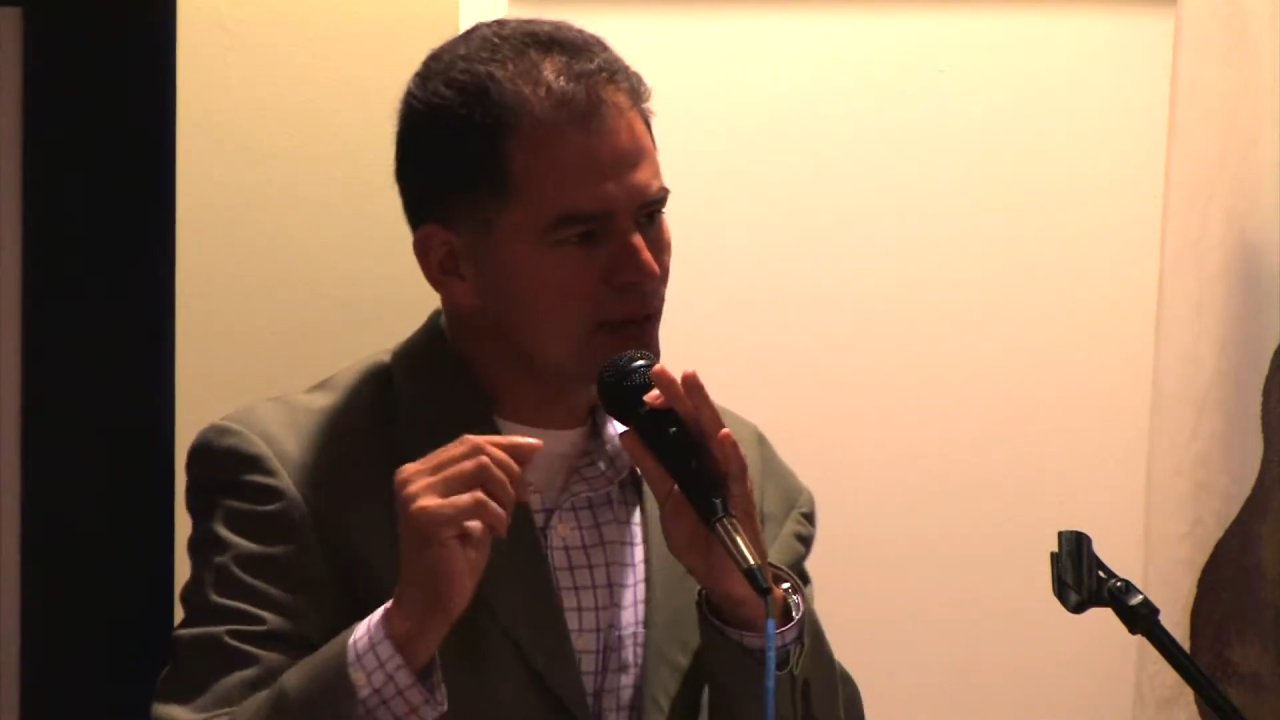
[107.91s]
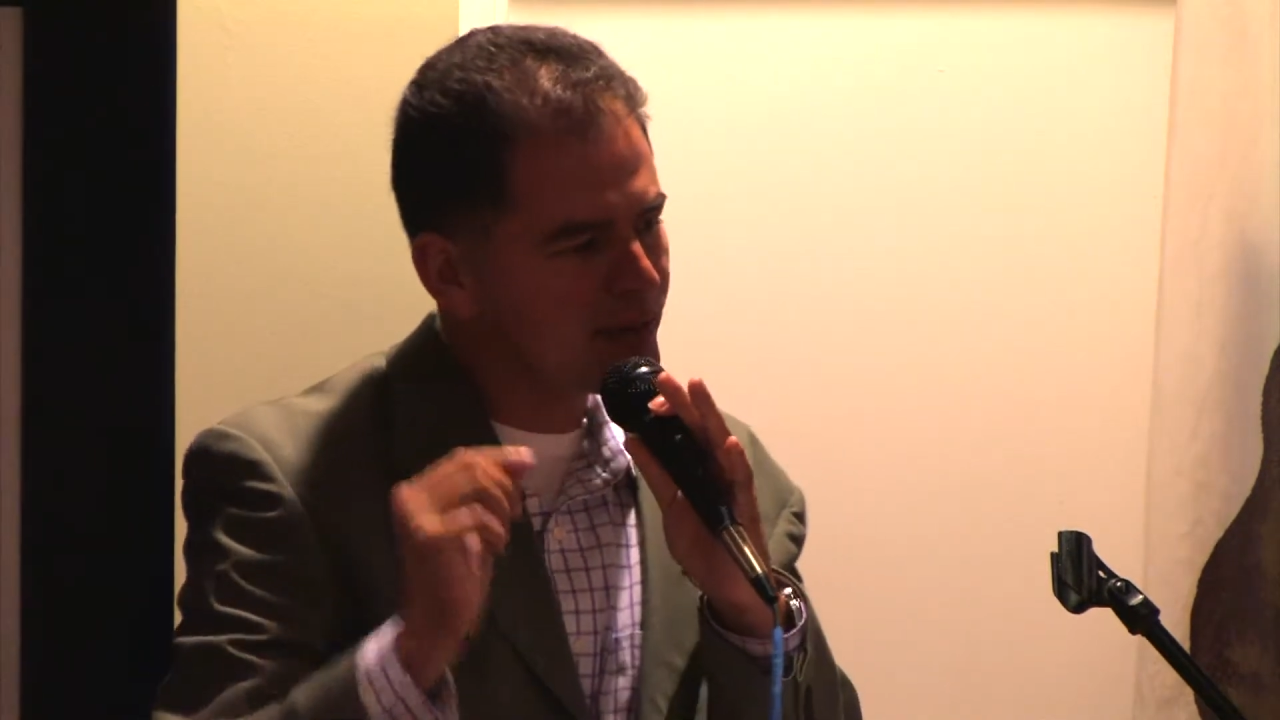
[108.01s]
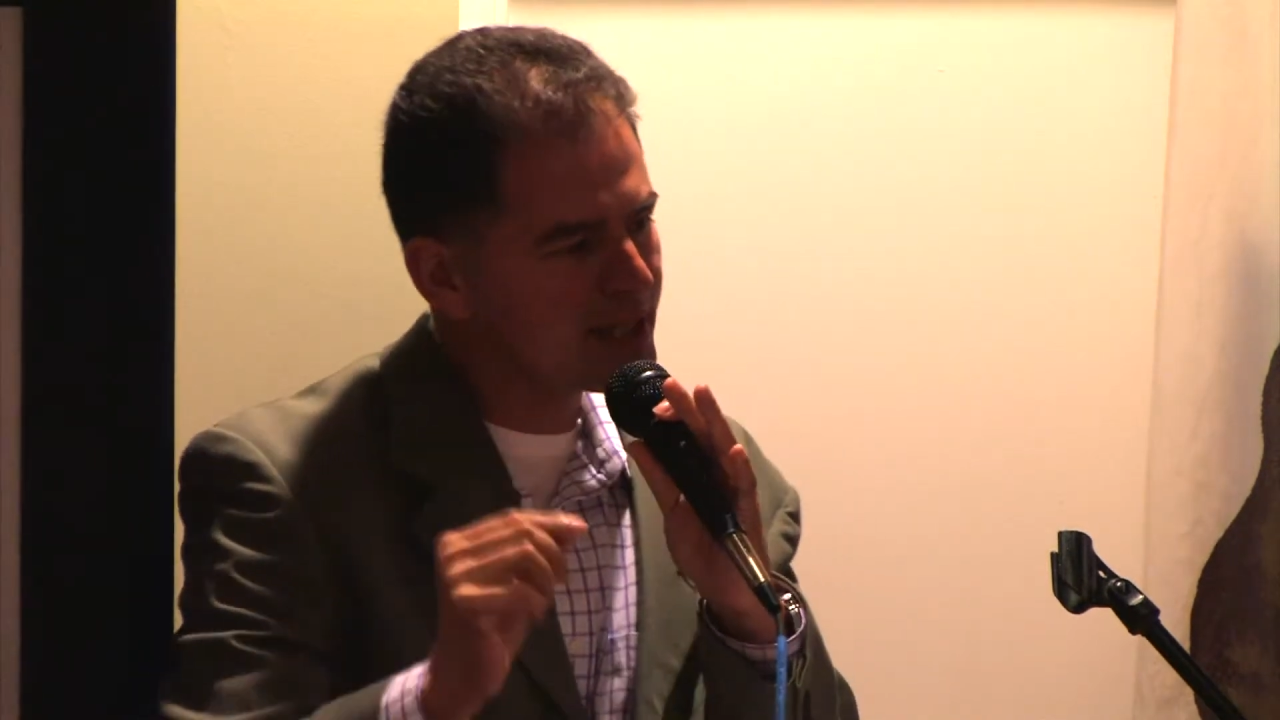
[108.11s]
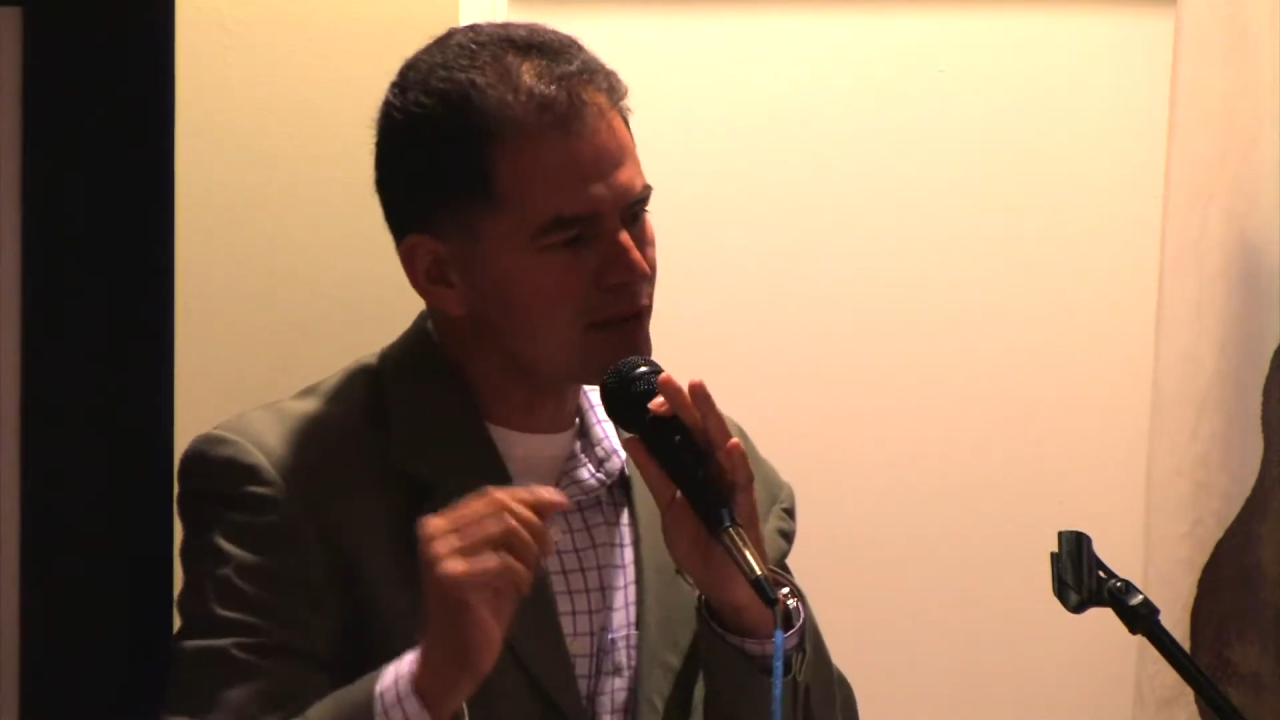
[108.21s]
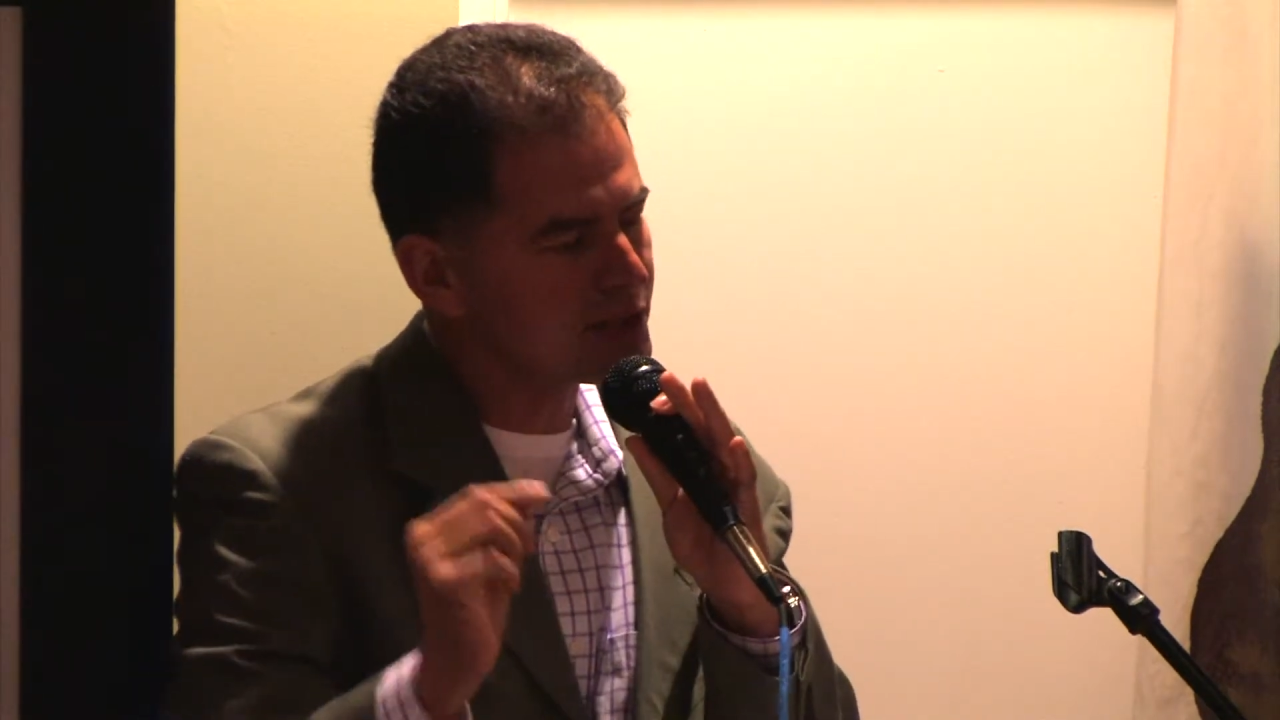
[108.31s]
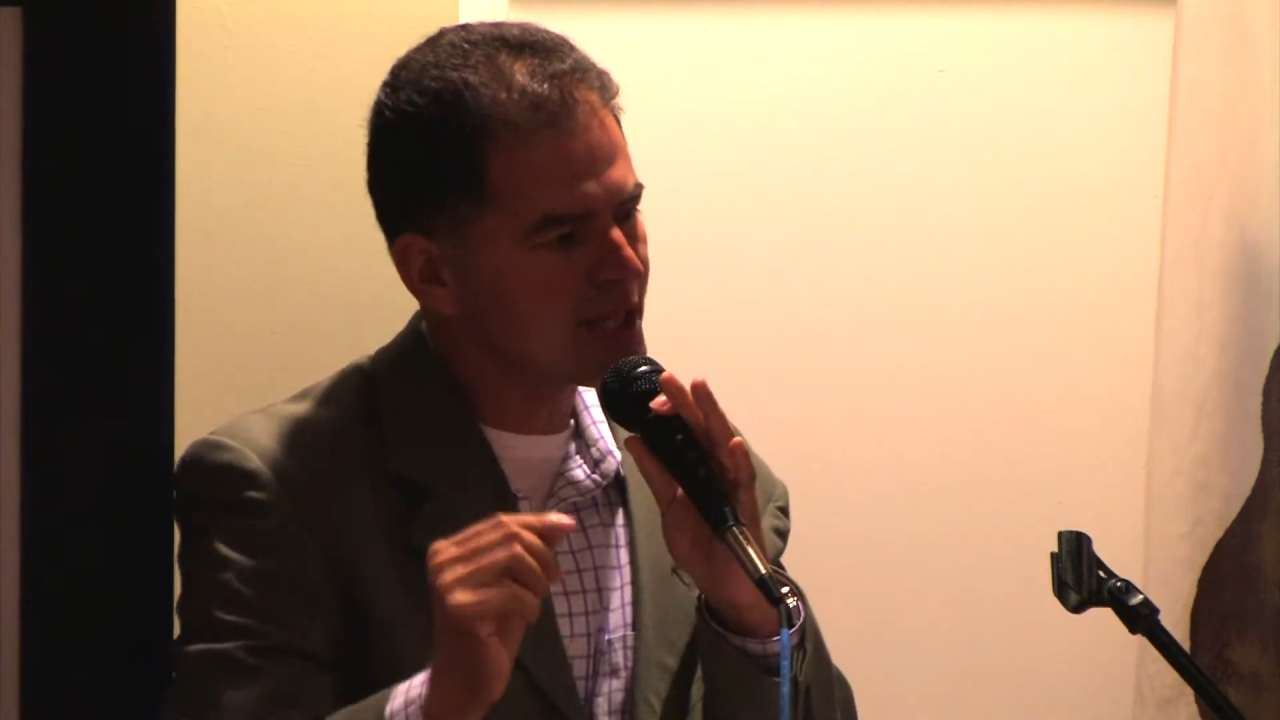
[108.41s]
critical